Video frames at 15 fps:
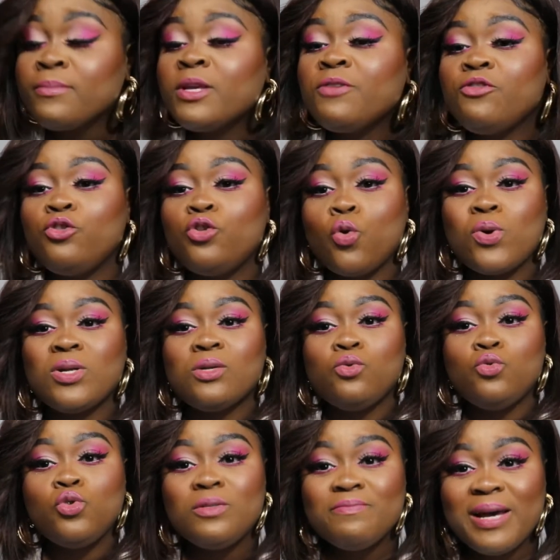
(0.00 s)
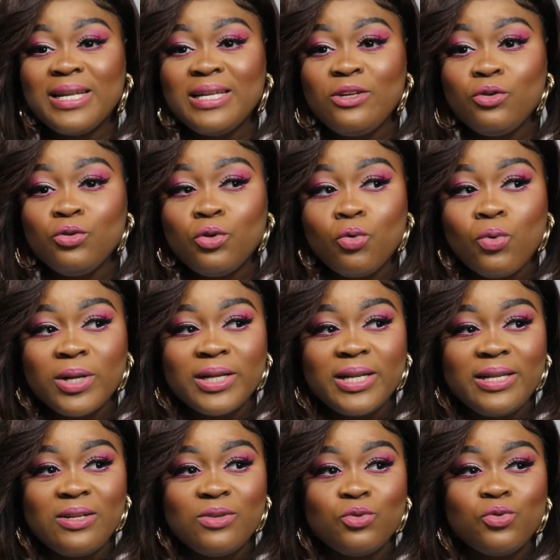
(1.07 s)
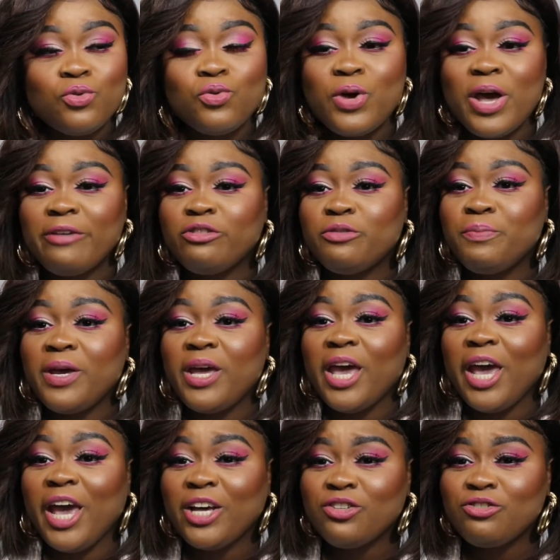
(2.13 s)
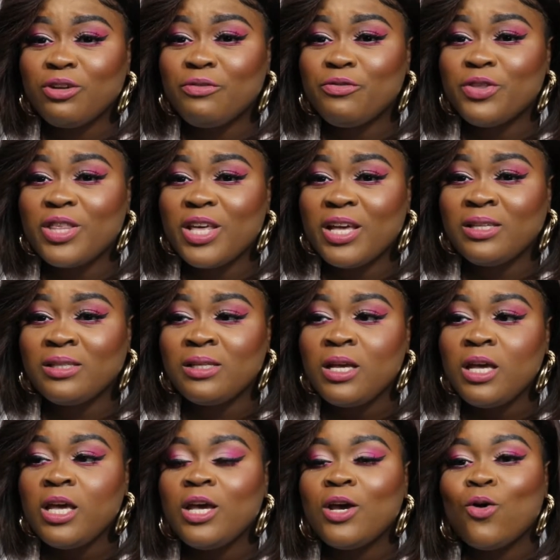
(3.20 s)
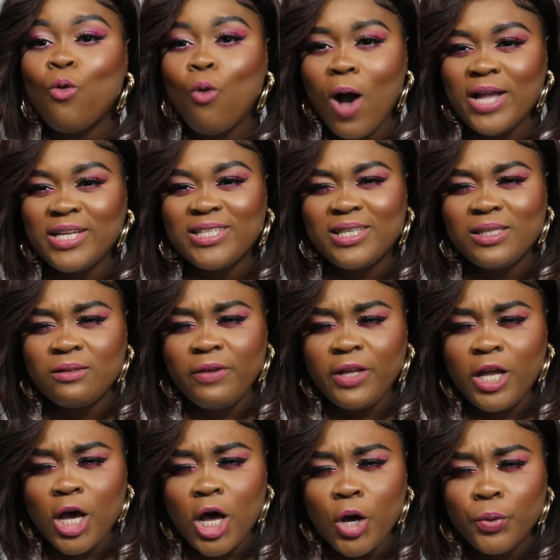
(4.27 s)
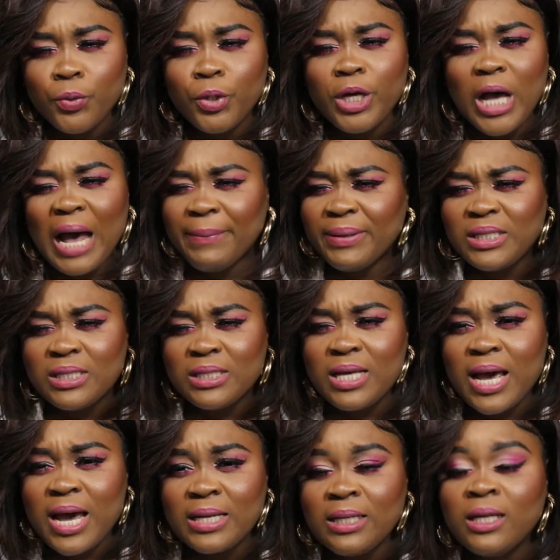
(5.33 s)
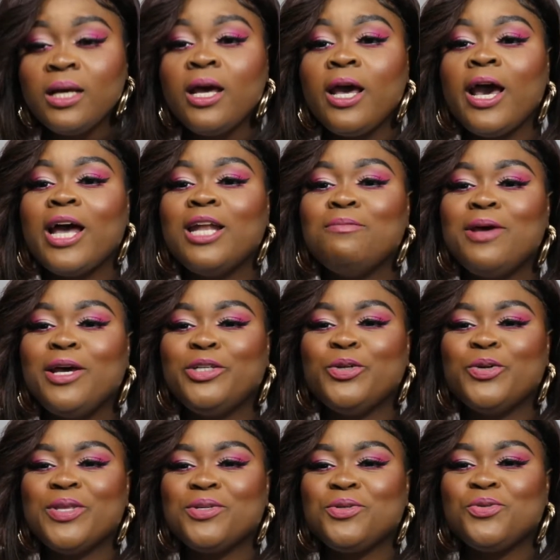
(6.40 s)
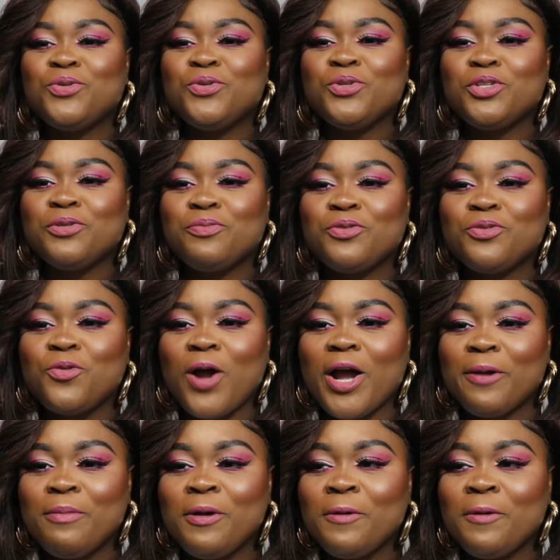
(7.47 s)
You don't want to lose money, you don't want to have to pay extra for things. Watch this video up until the end and make sure that you do subscribe.